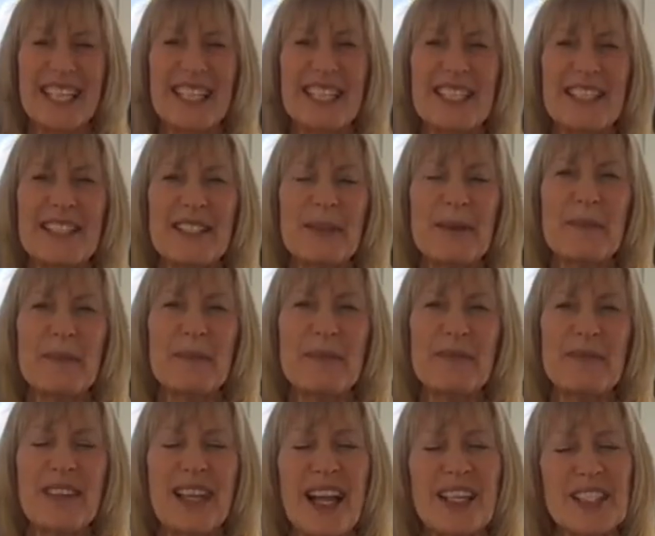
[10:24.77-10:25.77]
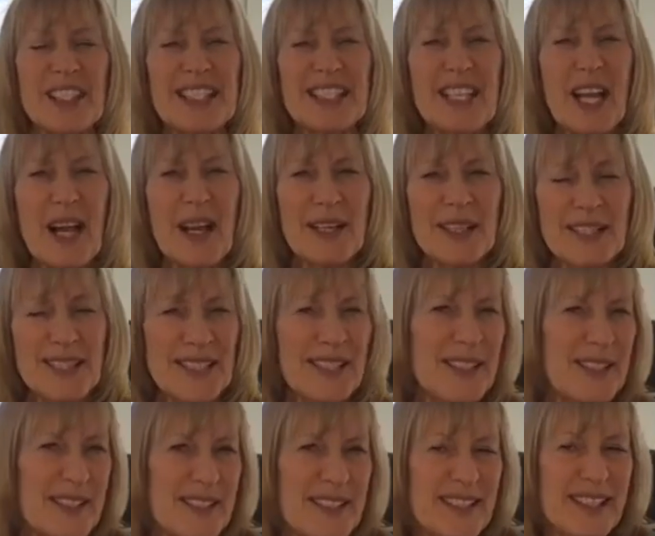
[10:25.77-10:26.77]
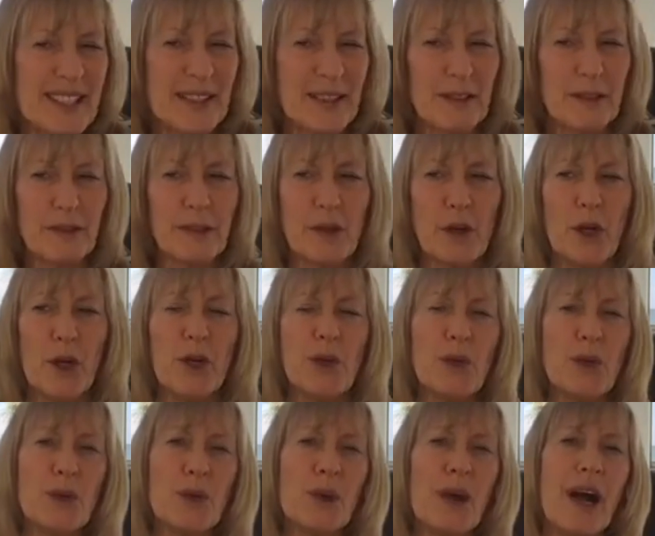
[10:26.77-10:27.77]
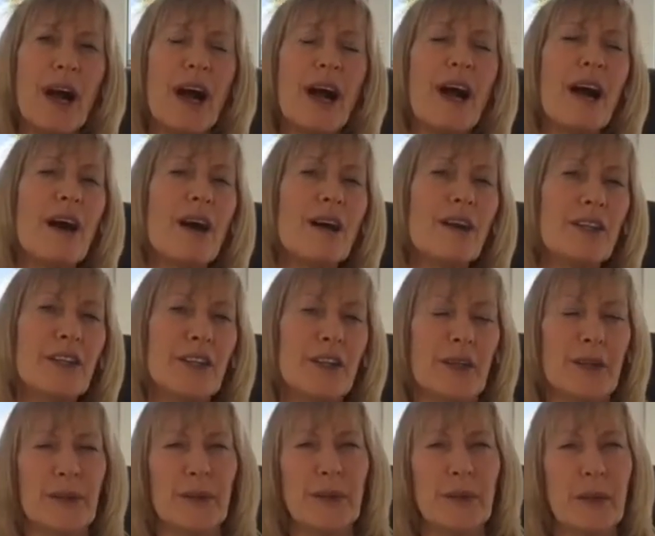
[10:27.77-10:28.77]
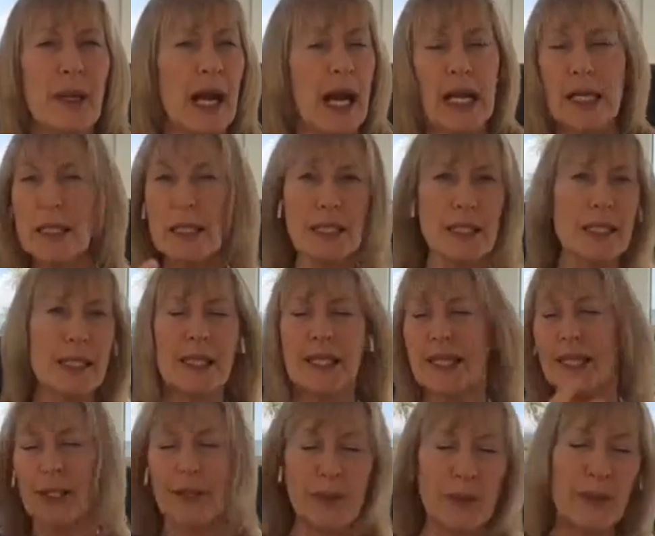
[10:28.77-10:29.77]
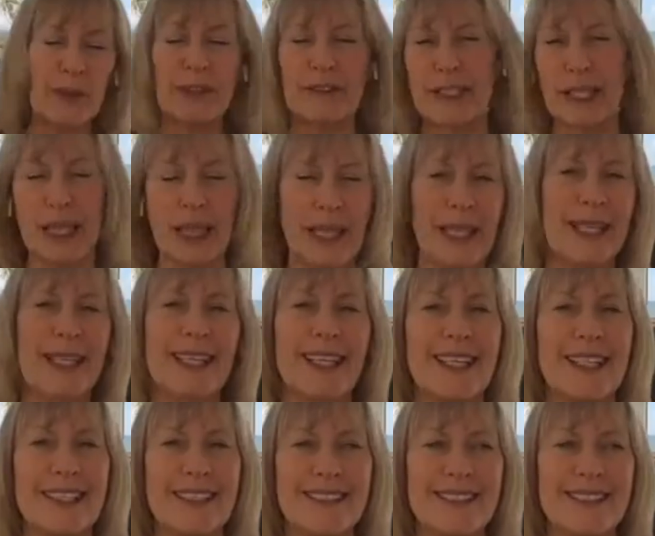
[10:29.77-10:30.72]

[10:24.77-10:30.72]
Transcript: So just ask yourself, who are you underneath all of that thinking?